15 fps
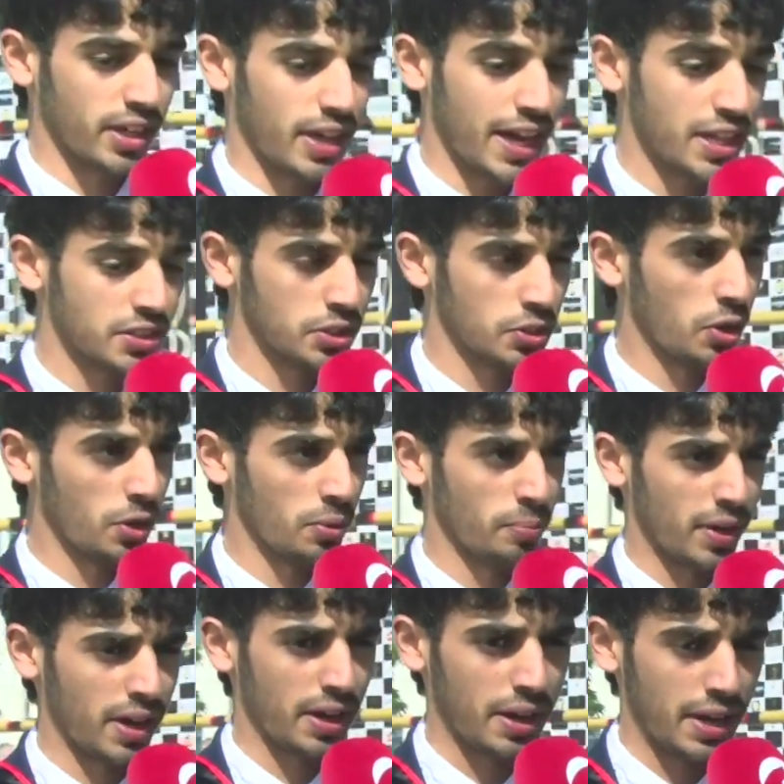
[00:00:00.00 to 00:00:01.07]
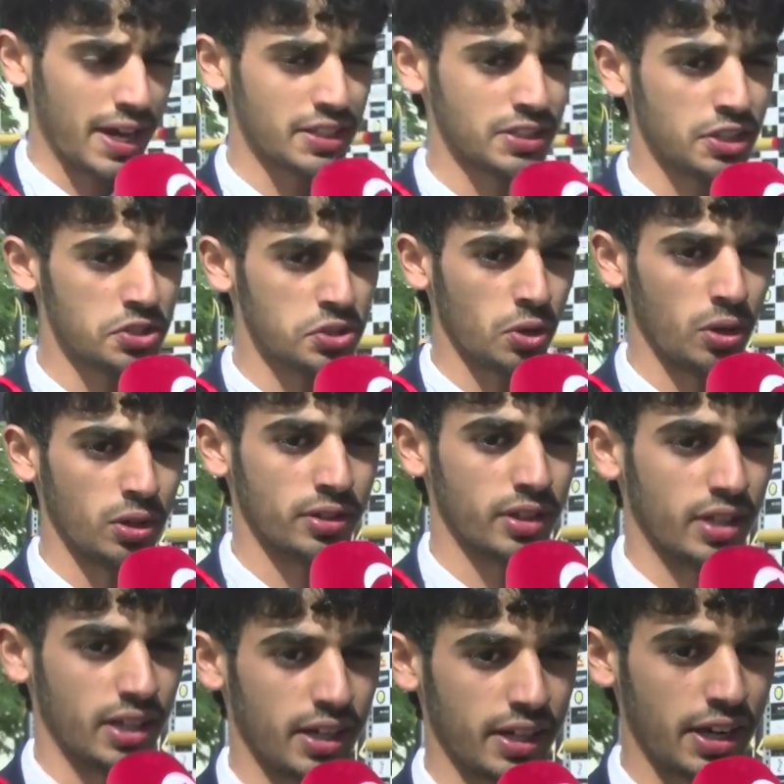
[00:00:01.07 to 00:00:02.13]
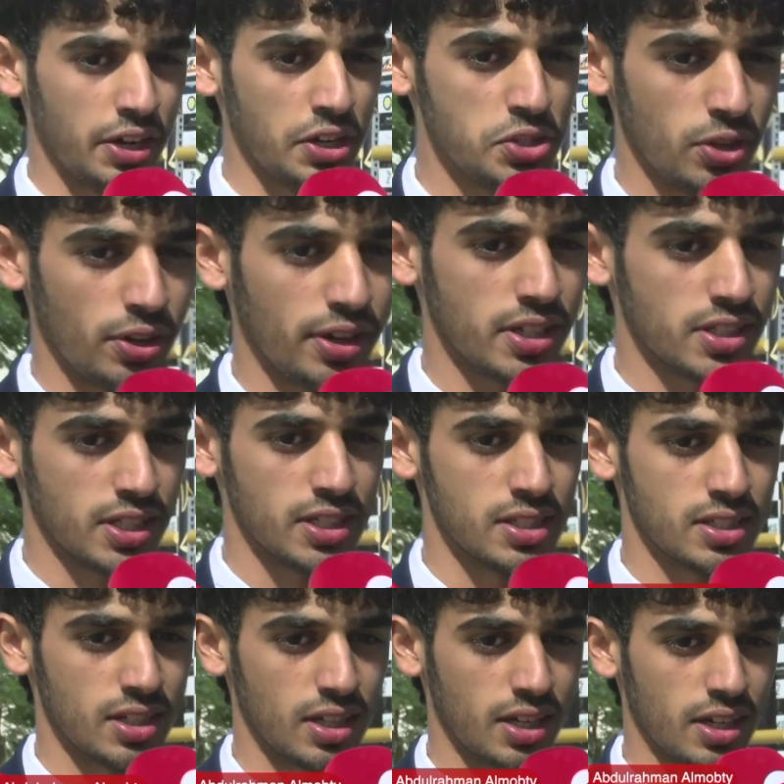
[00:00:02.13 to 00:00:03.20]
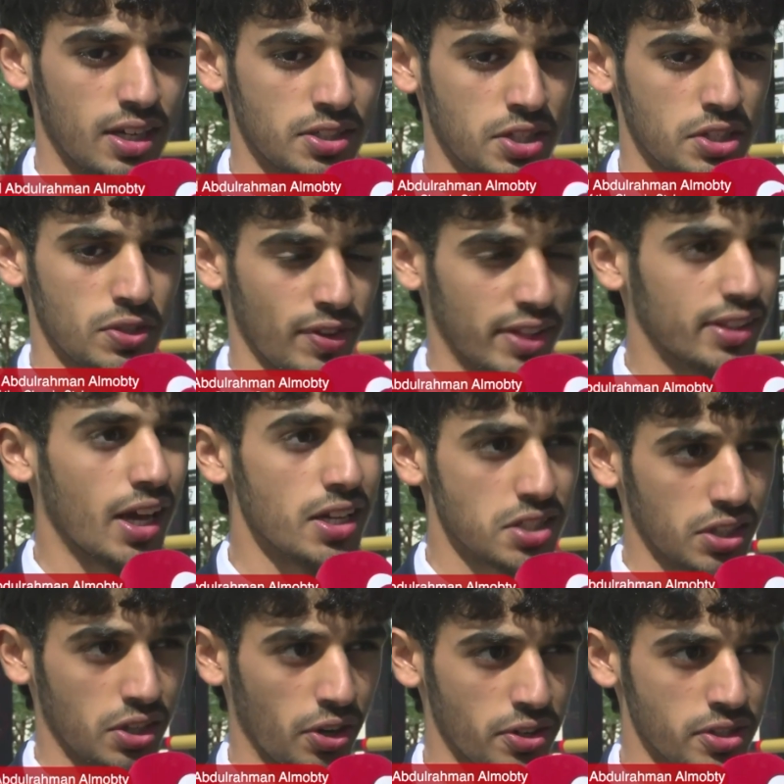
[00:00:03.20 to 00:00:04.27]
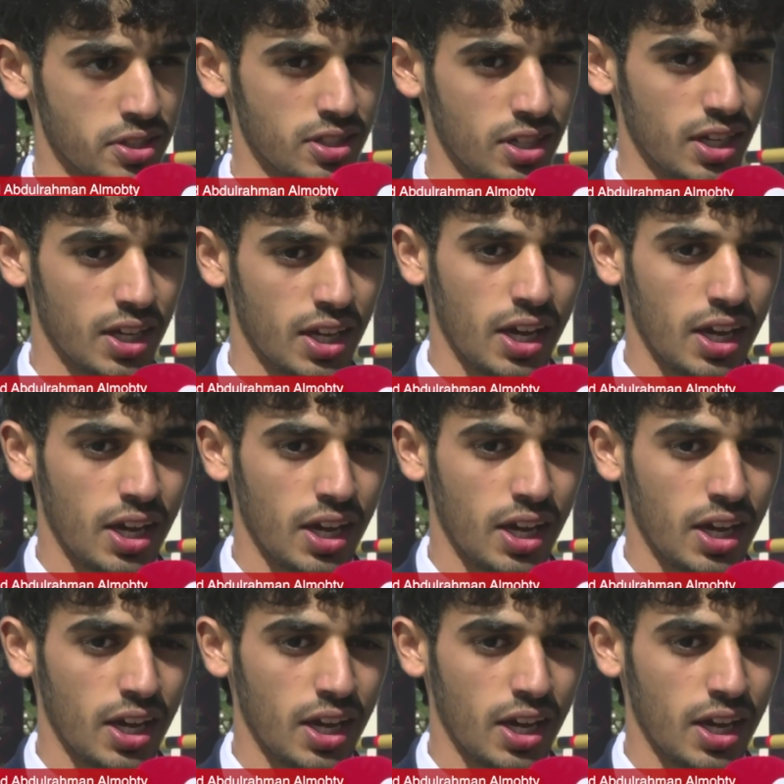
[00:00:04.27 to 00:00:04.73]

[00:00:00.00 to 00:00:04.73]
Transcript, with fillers: eight year my eight years old uh, Garizona, she's uh, she's a fantastic horse.